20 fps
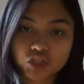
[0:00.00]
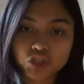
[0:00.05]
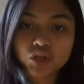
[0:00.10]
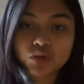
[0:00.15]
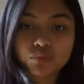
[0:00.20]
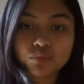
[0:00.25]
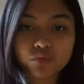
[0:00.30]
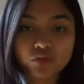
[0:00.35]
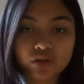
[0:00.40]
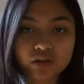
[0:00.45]

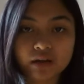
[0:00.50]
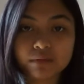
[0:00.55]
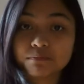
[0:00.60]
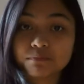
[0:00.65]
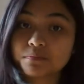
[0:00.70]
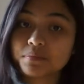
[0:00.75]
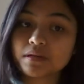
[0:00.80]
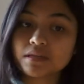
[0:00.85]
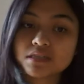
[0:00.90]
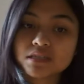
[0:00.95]
teamwork
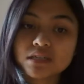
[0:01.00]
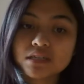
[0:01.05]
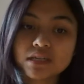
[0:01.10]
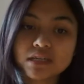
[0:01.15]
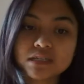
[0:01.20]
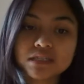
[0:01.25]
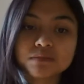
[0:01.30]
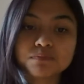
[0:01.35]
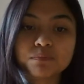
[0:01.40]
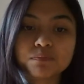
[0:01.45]
and
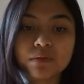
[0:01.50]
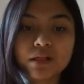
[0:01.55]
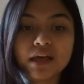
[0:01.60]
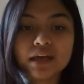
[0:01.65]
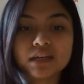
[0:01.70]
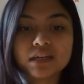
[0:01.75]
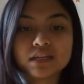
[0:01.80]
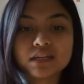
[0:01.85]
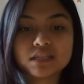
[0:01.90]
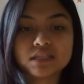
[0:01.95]
business
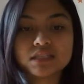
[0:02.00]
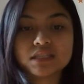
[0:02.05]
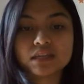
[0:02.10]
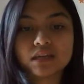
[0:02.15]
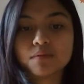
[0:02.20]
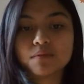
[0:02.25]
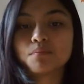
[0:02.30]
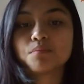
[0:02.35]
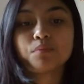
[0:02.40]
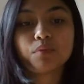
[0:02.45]
planning is
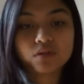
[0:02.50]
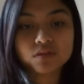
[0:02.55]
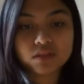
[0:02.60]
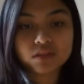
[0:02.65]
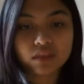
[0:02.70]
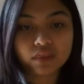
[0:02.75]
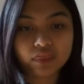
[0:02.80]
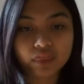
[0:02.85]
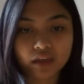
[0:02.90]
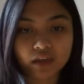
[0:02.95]
the
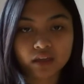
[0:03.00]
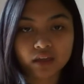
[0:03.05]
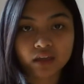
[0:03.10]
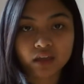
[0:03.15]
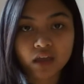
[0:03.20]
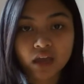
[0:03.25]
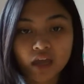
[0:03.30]
important thing.